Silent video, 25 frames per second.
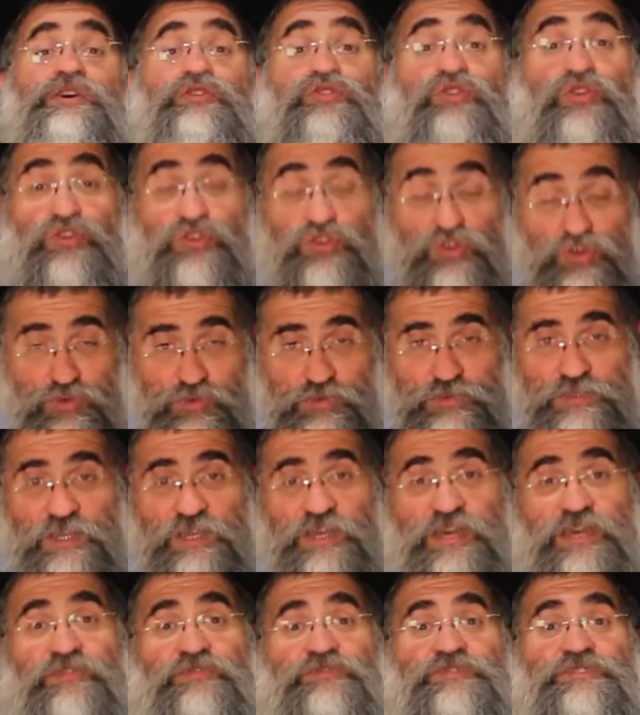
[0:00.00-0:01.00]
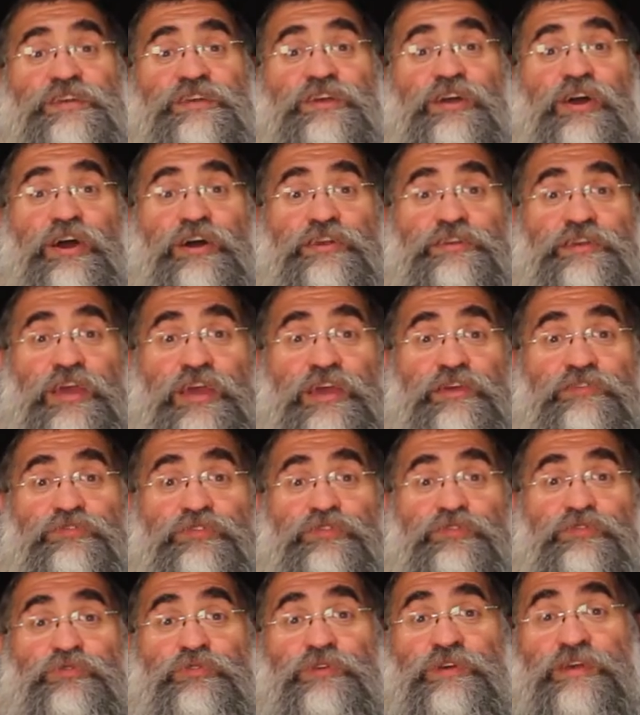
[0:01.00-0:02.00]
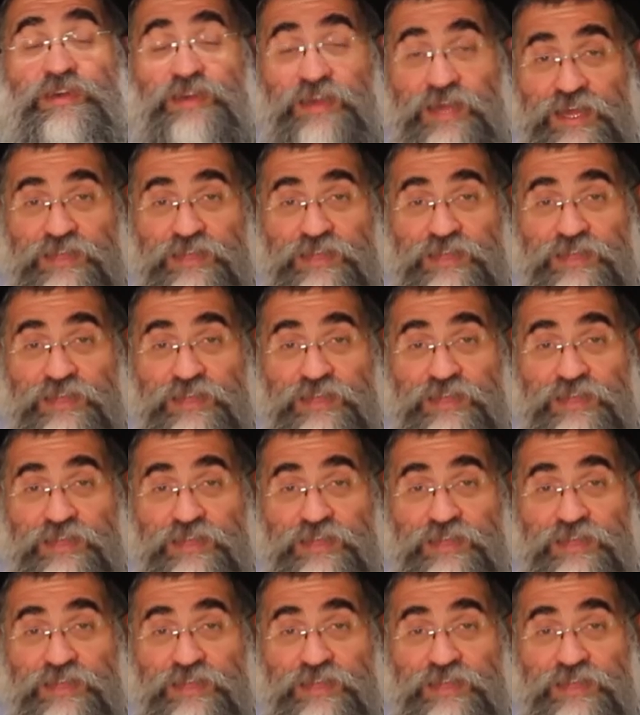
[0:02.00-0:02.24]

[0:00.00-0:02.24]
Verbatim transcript: To use the gifts that God gave you,